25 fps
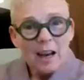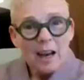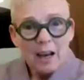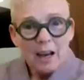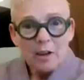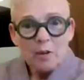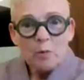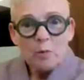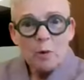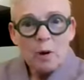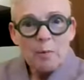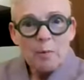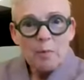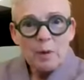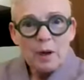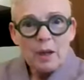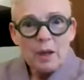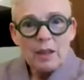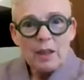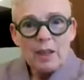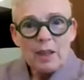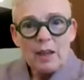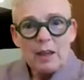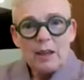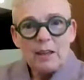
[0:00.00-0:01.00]
and one by
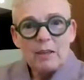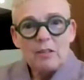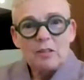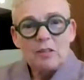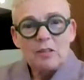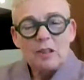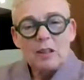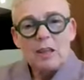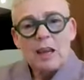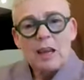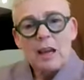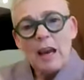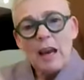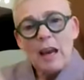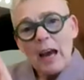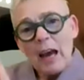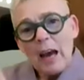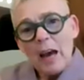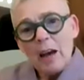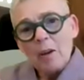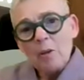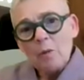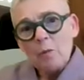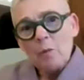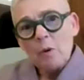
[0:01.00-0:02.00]
the LSE,
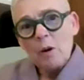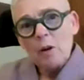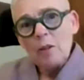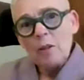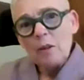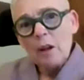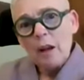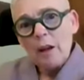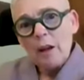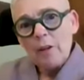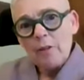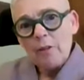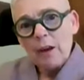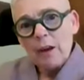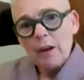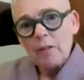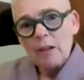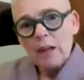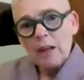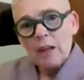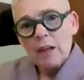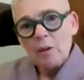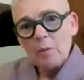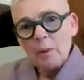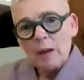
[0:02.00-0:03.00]
and one that I found
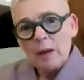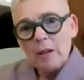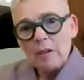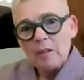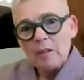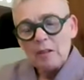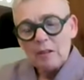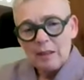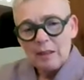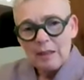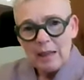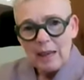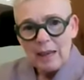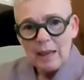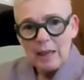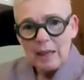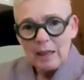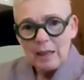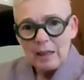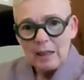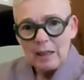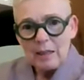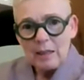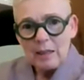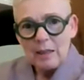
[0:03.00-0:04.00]
out about
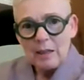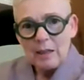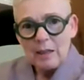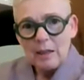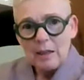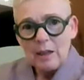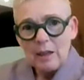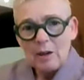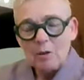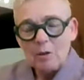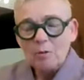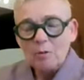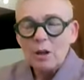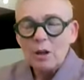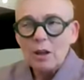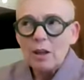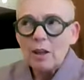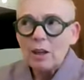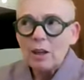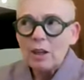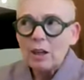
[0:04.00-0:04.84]
today. Well, I